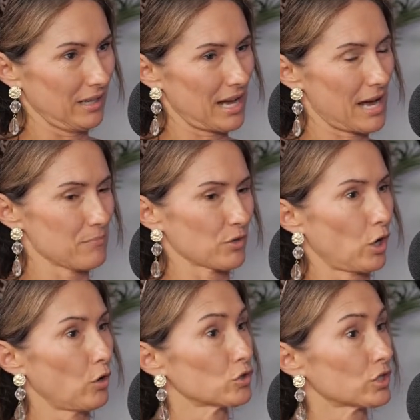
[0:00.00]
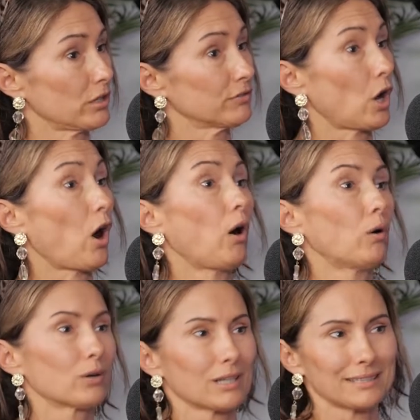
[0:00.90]
The culture of the whole
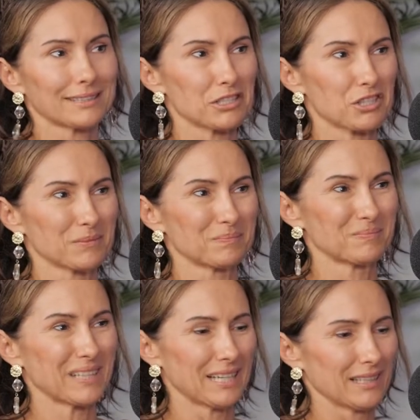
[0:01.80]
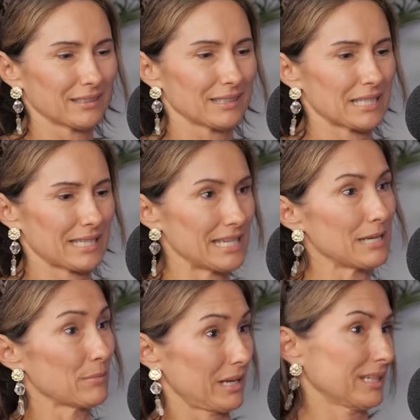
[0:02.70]
organisation, the
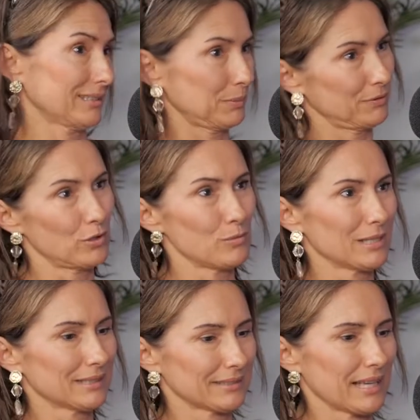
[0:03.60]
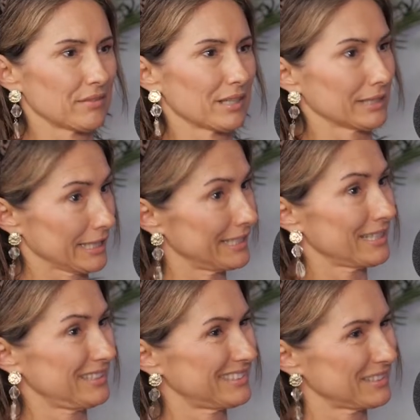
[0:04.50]
team and its performance, and then the leader.